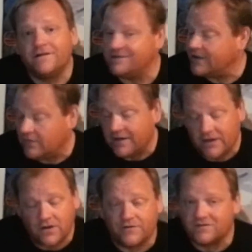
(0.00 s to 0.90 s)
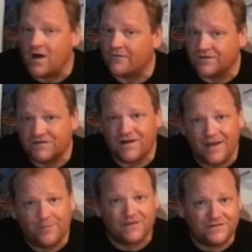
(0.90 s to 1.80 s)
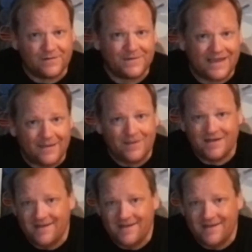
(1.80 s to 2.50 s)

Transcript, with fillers: as an Atlantic Coast Conference championship game